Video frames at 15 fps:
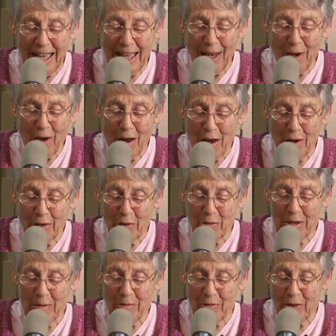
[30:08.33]
a long
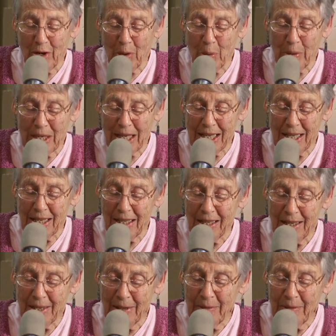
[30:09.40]
trip for a weekend.